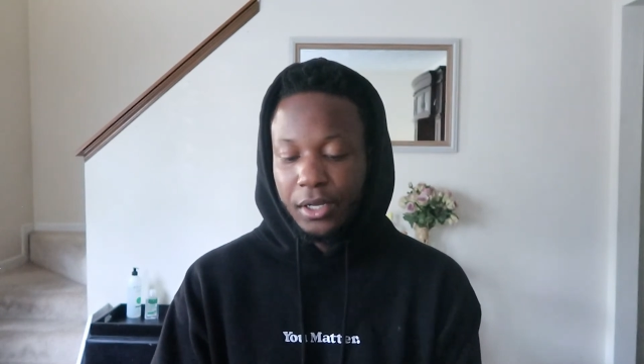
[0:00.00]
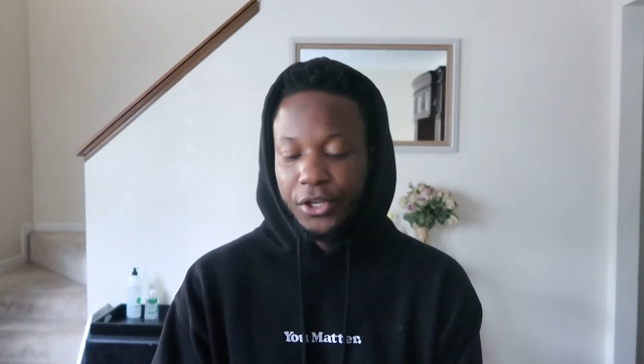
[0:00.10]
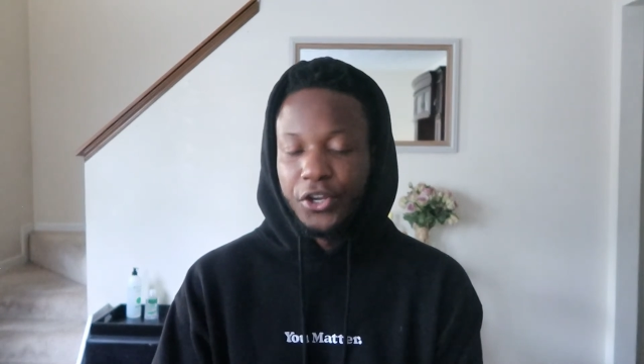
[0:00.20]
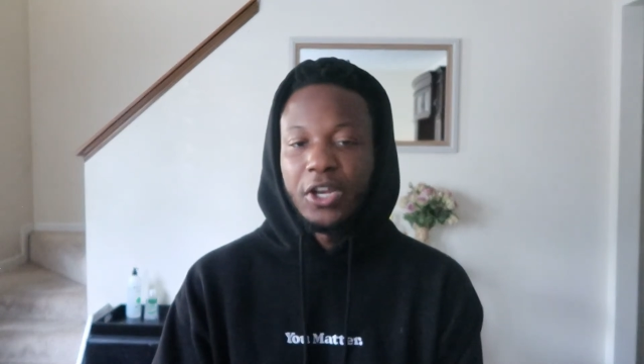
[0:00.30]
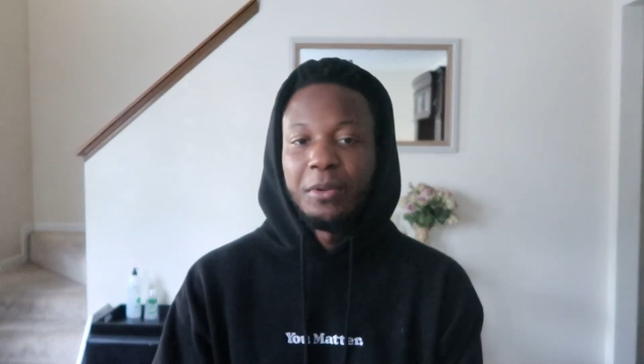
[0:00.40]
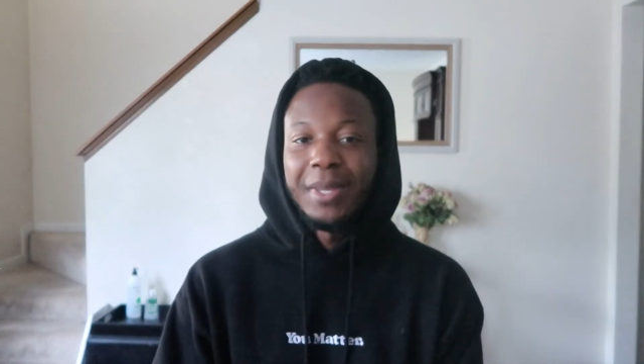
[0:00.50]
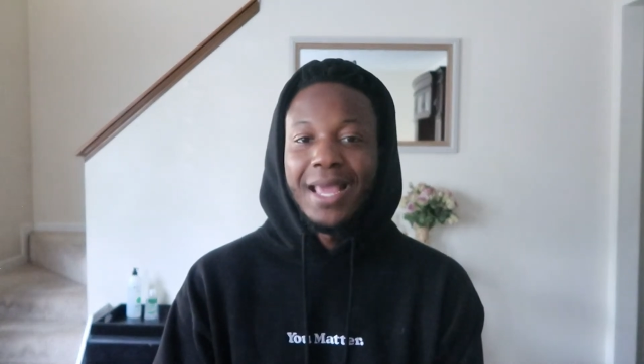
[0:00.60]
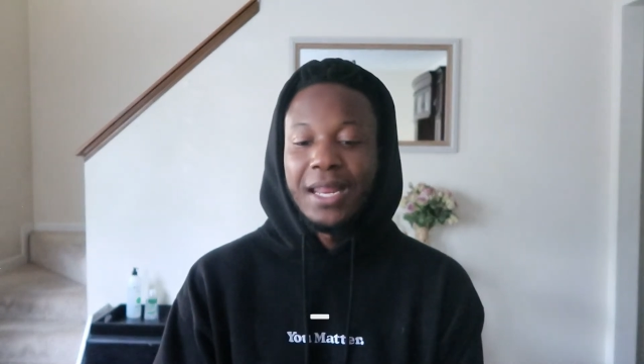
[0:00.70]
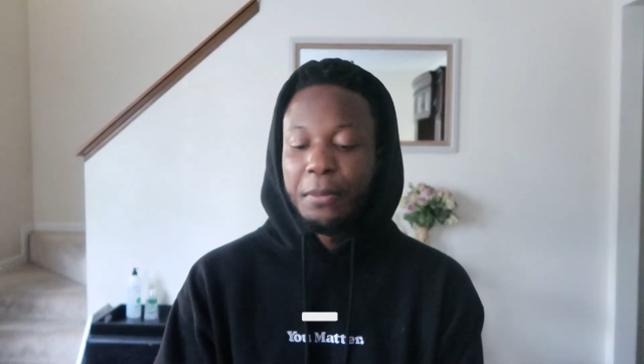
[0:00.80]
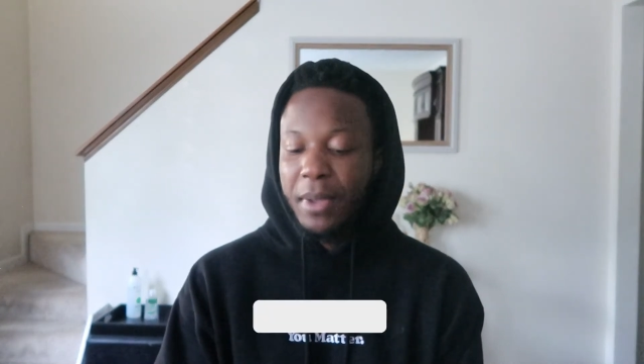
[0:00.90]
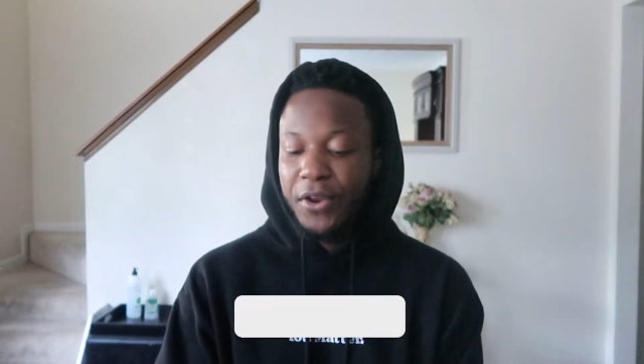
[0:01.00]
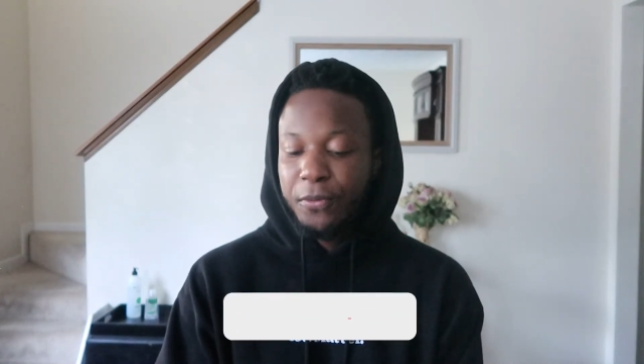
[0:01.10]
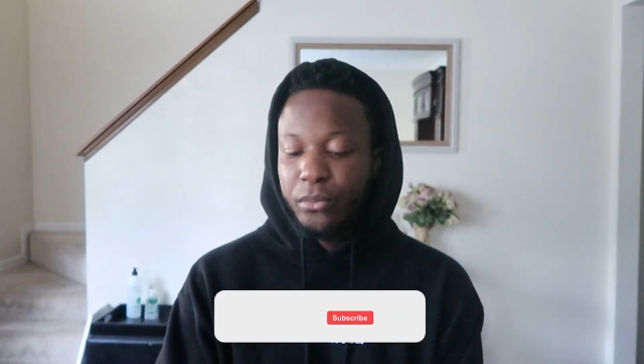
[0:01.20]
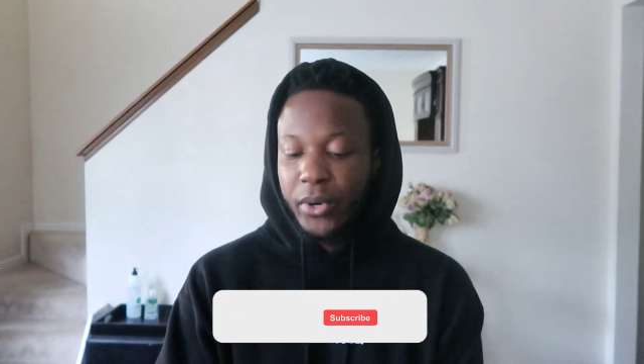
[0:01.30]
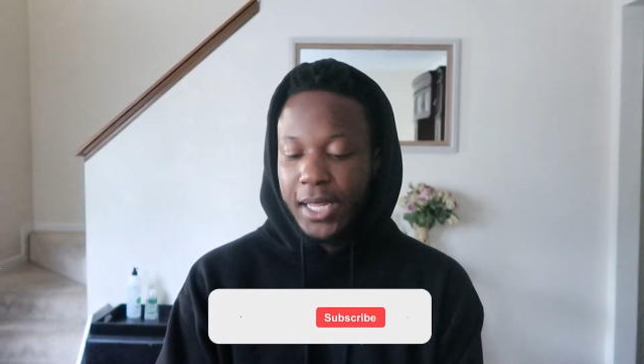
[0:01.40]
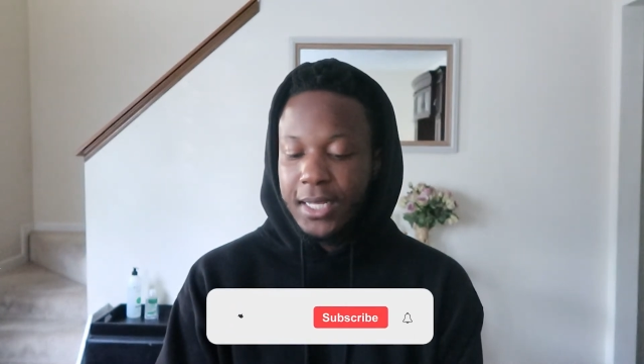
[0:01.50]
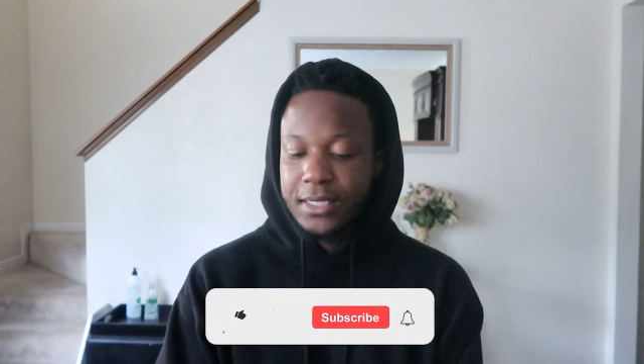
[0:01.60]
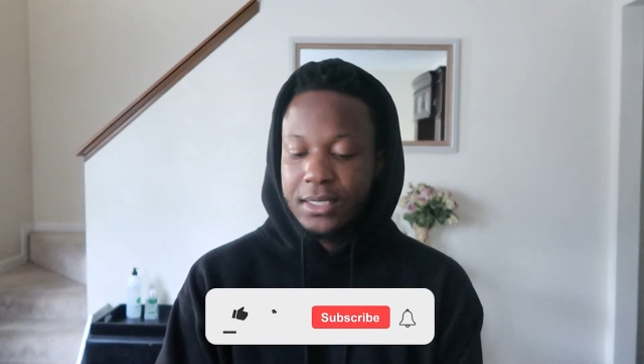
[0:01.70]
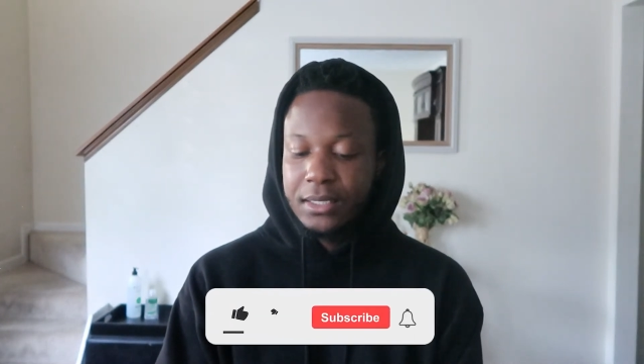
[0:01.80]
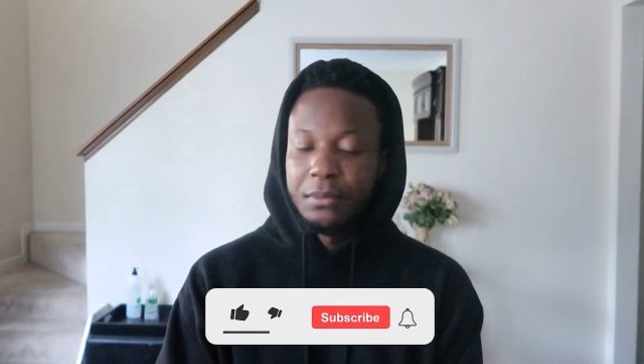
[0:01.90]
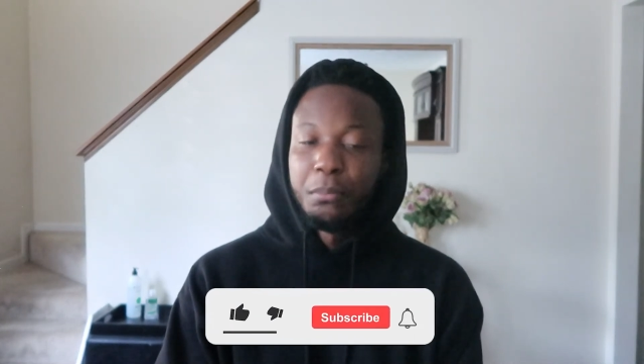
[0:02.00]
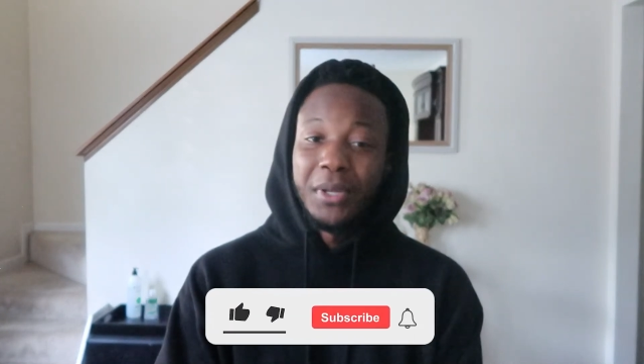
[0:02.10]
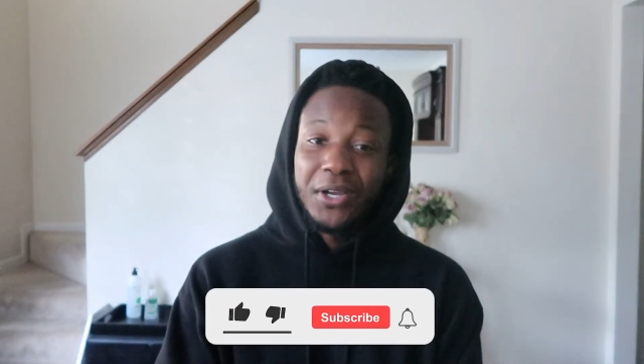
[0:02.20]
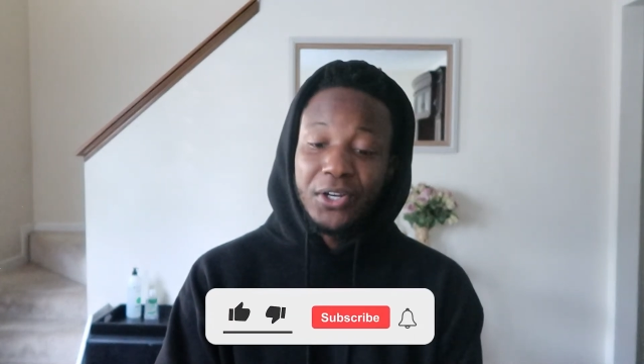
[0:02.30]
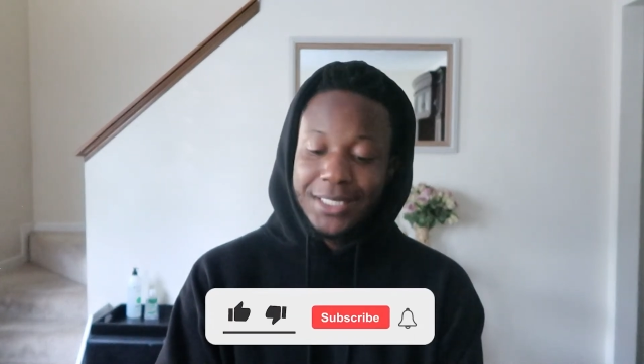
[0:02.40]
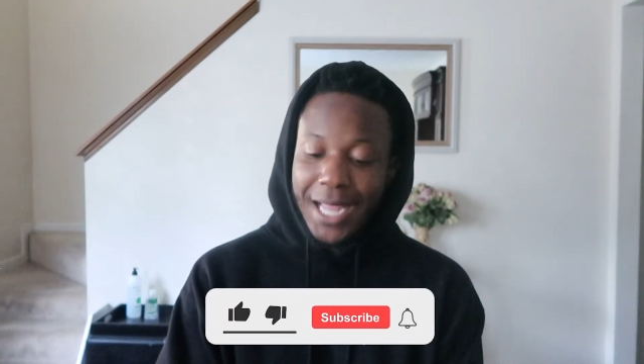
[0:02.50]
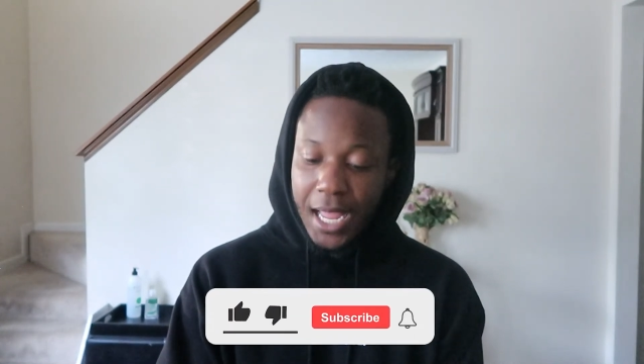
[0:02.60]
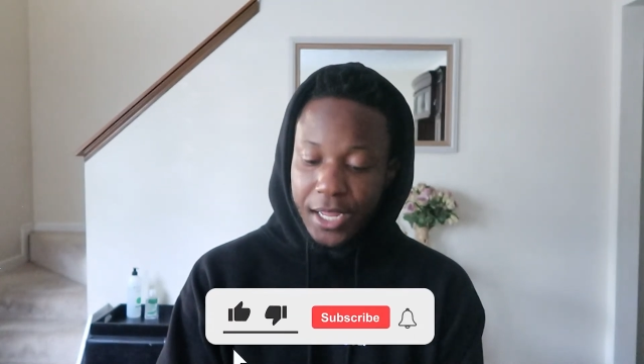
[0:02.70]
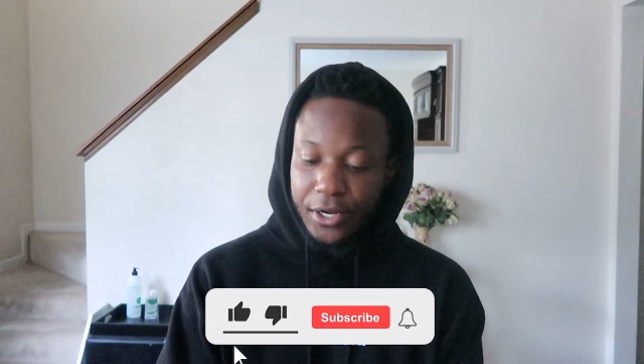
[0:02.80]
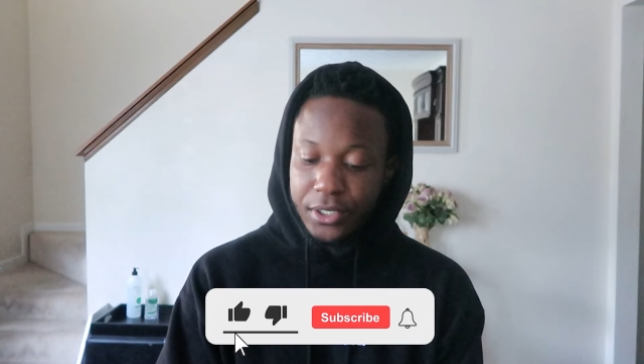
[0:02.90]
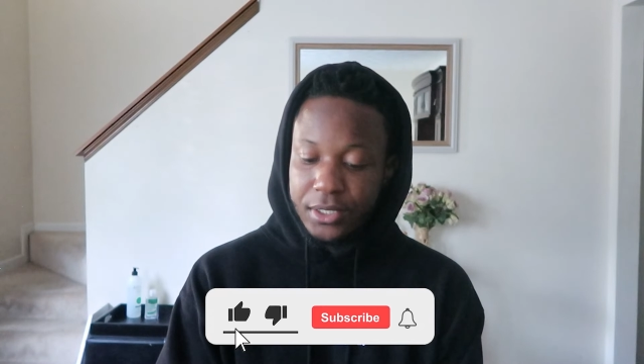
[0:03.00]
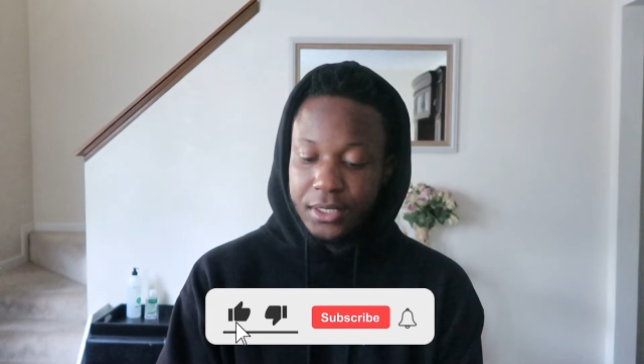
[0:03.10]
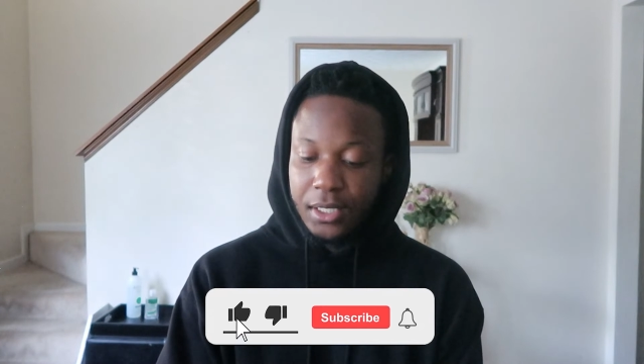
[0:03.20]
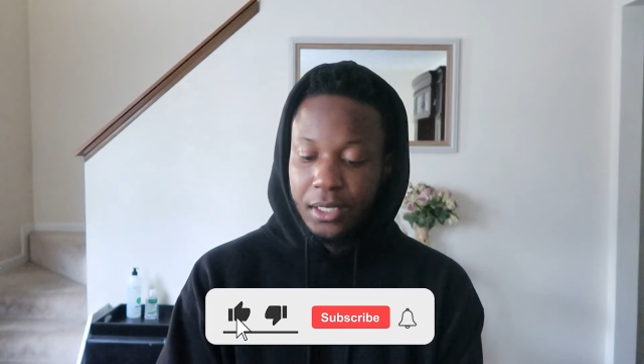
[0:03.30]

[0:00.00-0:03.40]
you're going to be getting better brakes, bigger tires,